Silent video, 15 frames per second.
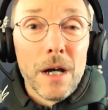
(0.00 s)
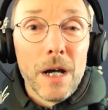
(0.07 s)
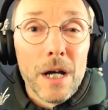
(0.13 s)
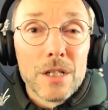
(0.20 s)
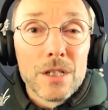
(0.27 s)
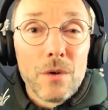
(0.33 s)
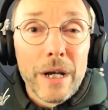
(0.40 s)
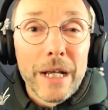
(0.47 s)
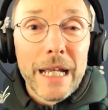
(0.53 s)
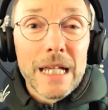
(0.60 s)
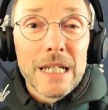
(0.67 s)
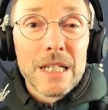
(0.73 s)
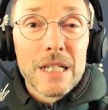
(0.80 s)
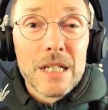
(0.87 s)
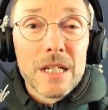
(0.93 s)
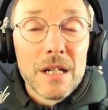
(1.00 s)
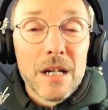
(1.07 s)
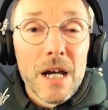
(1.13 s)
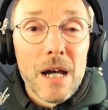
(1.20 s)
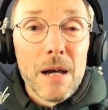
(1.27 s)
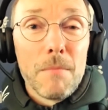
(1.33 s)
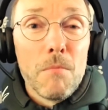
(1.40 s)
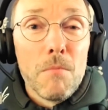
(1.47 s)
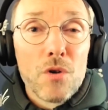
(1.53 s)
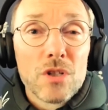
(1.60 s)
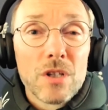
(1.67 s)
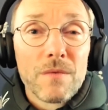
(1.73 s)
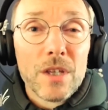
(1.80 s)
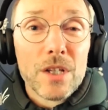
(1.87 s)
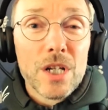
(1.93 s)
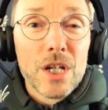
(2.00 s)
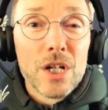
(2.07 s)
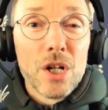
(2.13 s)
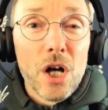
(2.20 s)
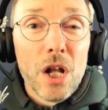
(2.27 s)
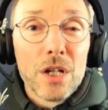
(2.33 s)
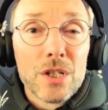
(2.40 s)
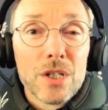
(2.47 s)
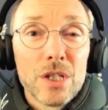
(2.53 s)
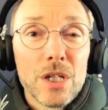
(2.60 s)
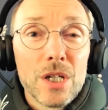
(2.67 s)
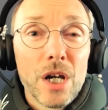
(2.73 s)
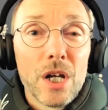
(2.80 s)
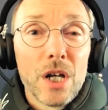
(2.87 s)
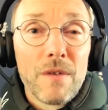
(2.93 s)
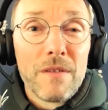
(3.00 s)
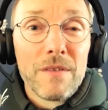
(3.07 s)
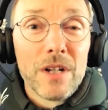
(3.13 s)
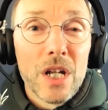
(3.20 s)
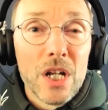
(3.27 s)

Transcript: So I guess most of the technology-driven